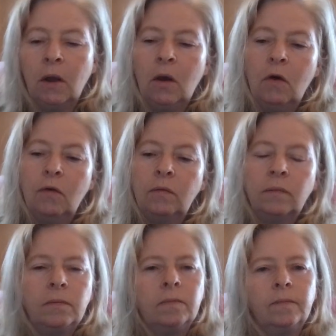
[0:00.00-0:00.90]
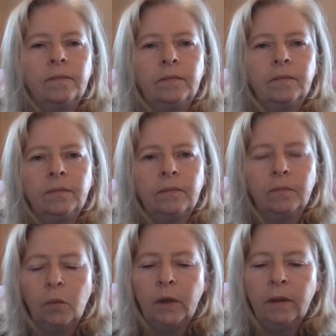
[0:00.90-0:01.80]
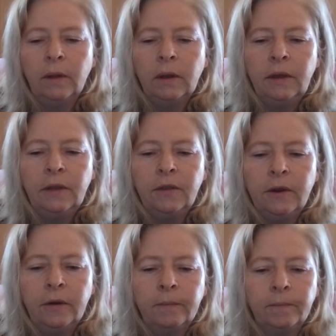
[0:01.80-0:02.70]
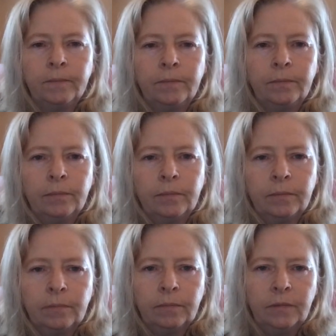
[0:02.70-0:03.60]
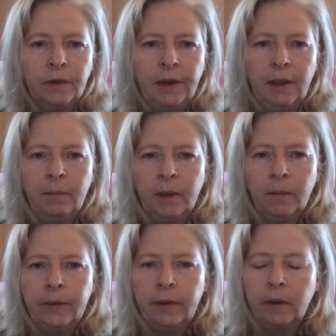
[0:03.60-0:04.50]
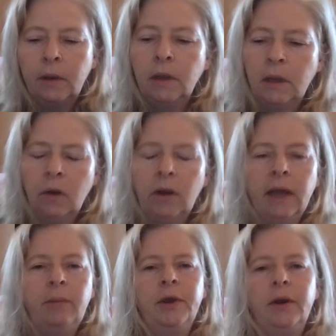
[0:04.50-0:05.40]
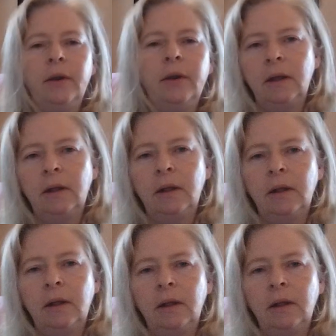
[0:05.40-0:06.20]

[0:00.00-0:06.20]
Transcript: Uh, Well, I'll get there today, maybe. Okay, parallel.